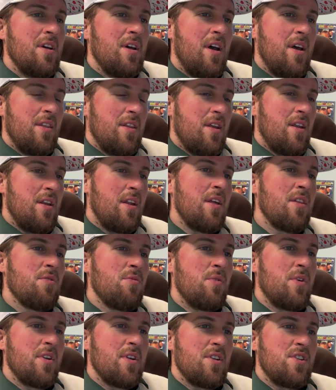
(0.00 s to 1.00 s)
And then
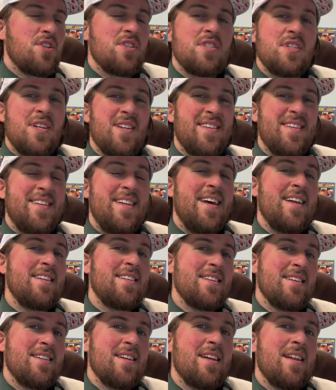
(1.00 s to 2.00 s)
another one, it just said
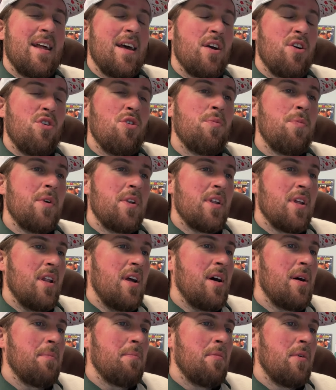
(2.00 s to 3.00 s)
dented, and I opened it
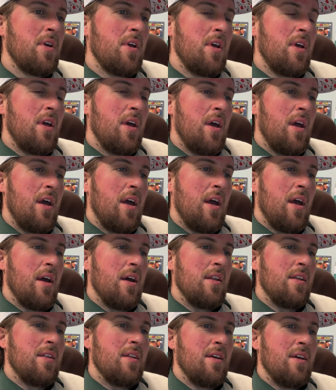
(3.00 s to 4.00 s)
up.
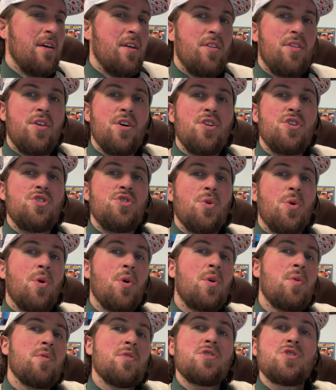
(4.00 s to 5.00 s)
And the
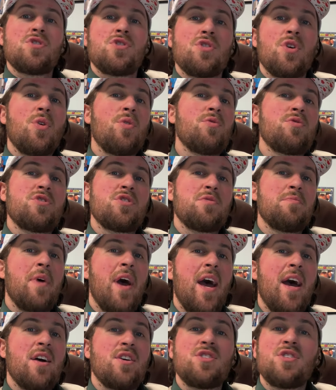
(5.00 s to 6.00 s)
door was so
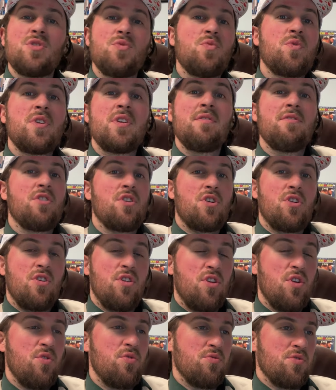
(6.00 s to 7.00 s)
smashed, it wouldn't even
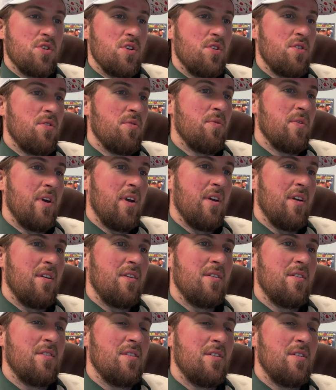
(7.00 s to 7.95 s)
close all the way.